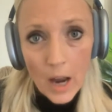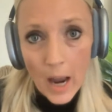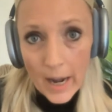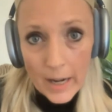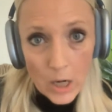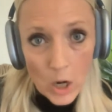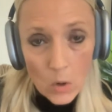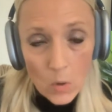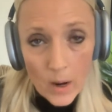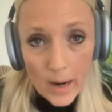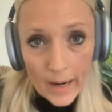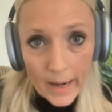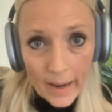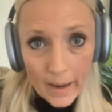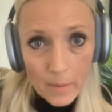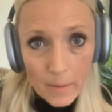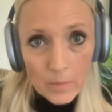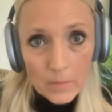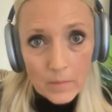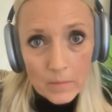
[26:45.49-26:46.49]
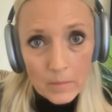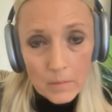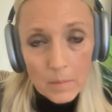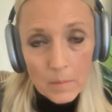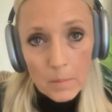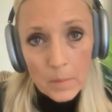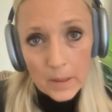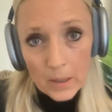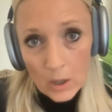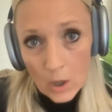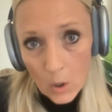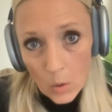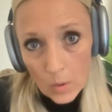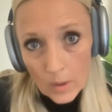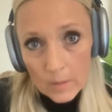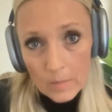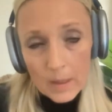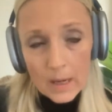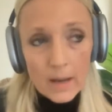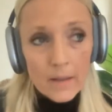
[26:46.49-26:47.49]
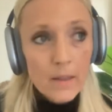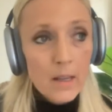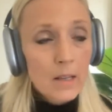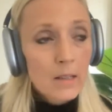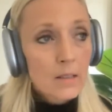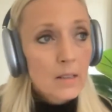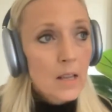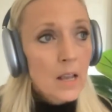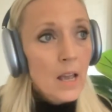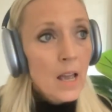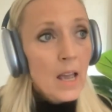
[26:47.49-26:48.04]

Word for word: I know I am, but go with me on this.